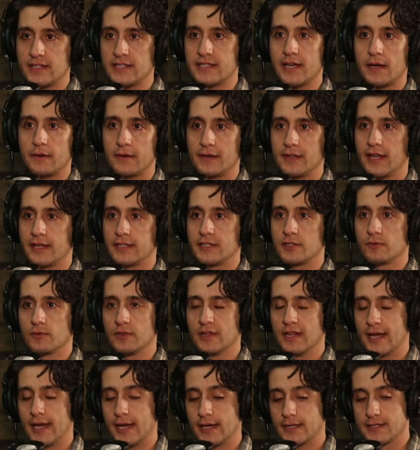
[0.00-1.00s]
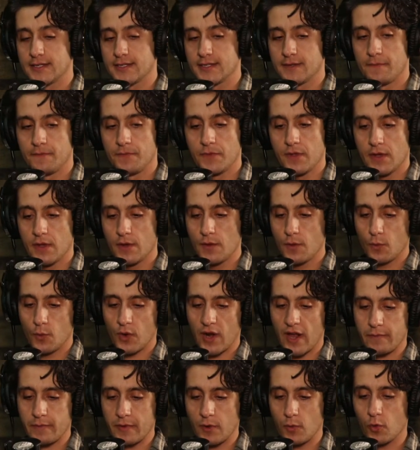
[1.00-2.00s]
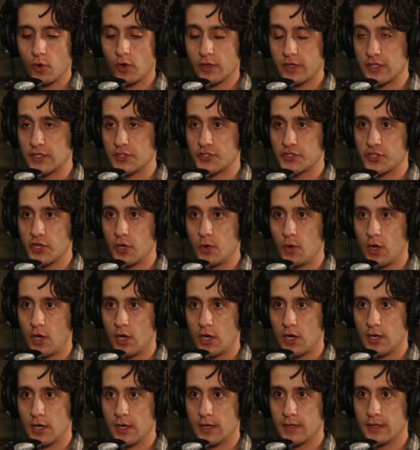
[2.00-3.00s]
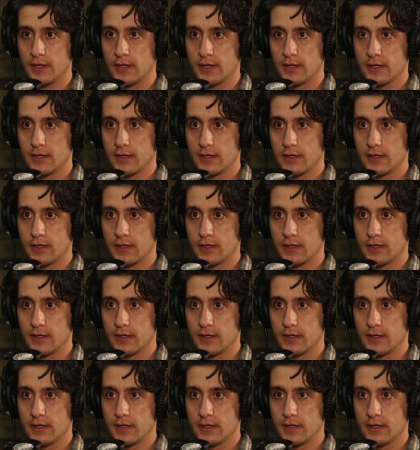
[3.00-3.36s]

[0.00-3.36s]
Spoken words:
This is how I like to relax. When I've been working so hard